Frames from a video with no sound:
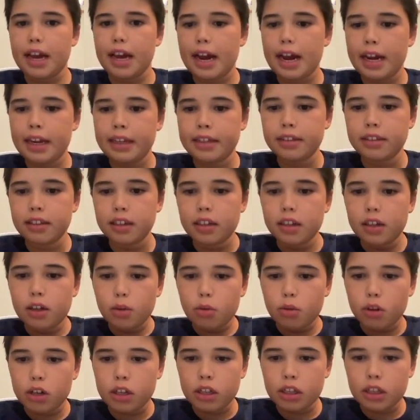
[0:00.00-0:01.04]
And
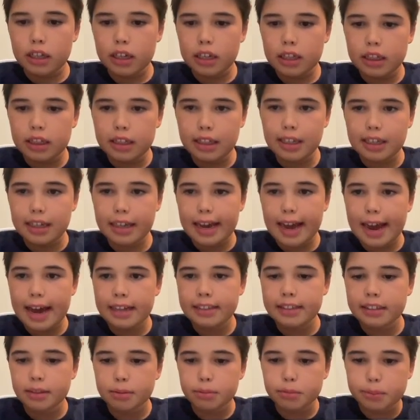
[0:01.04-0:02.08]
we're gonna click
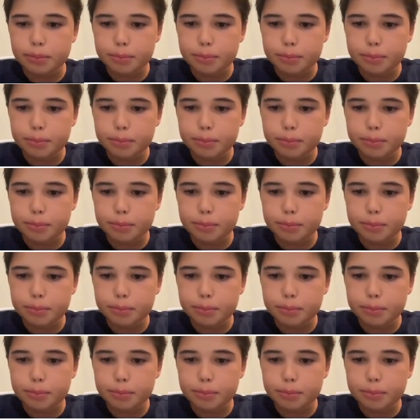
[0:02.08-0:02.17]
add.